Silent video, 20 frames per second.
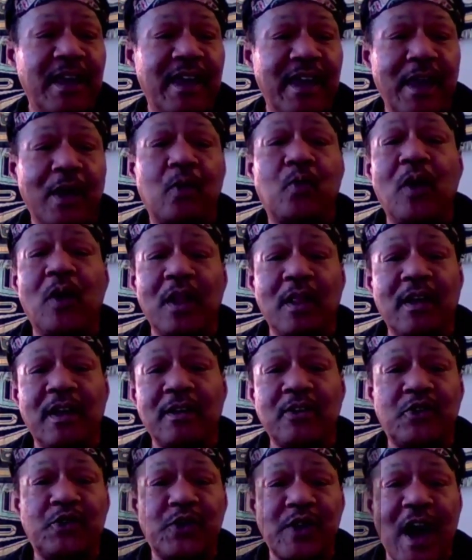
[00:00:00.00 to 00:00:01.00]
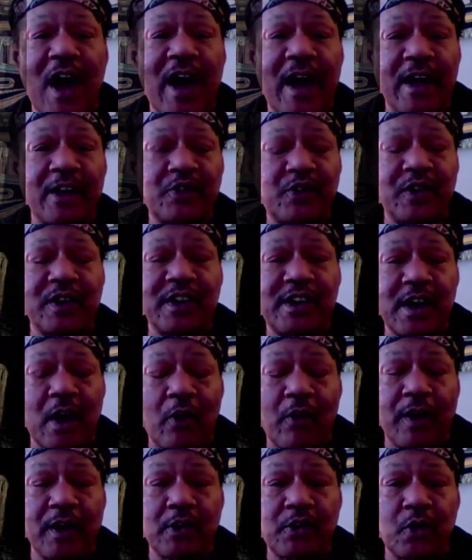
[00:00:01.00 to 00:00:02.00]
equal in size and
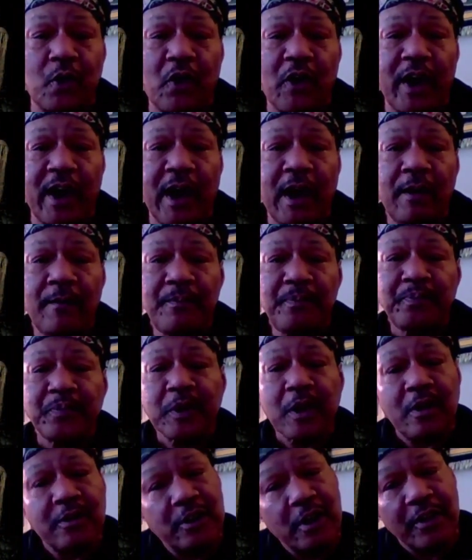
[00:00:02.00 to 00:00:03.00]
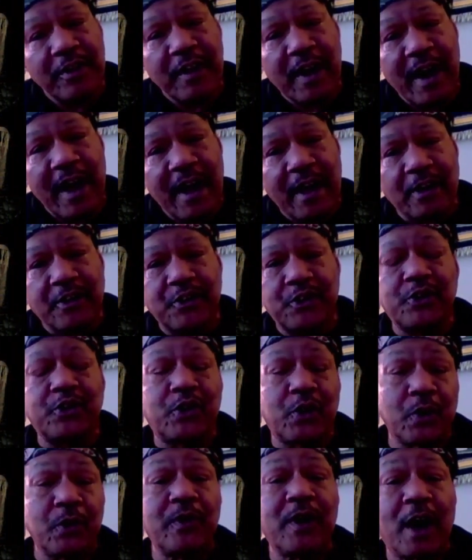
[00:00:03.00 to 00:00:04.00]
territory to the next
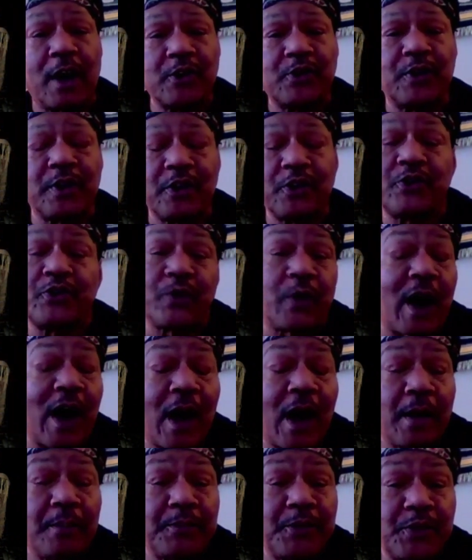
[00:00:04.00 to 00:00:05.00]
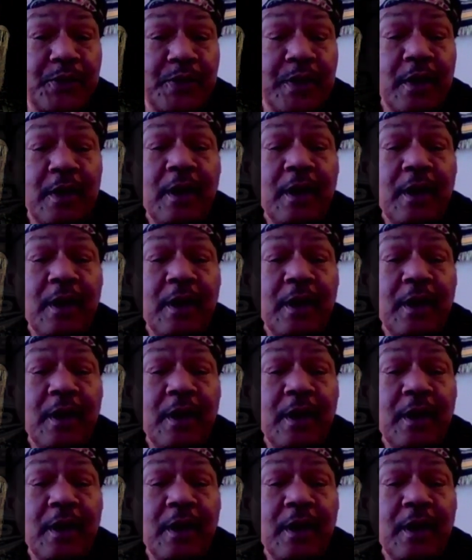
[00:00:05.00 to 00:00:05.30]
24 tribes